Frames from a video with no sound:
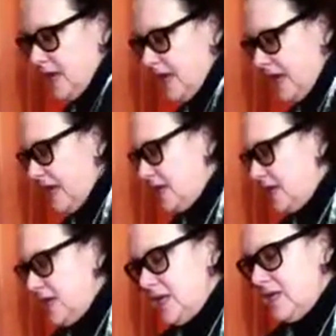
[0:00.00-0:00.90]
And
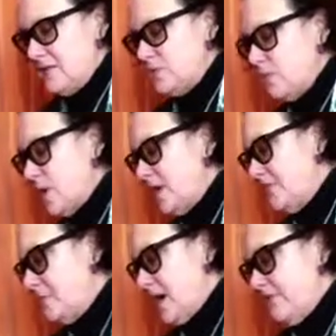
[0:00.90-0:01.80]
it is one
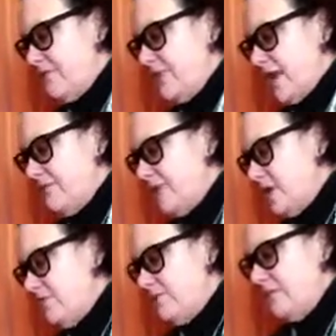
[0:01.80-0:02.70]
of my
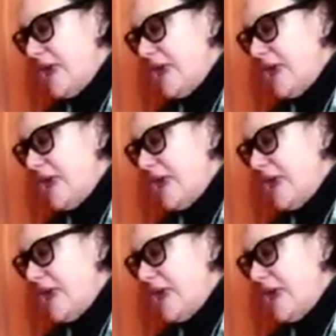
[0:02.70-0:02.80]
favorite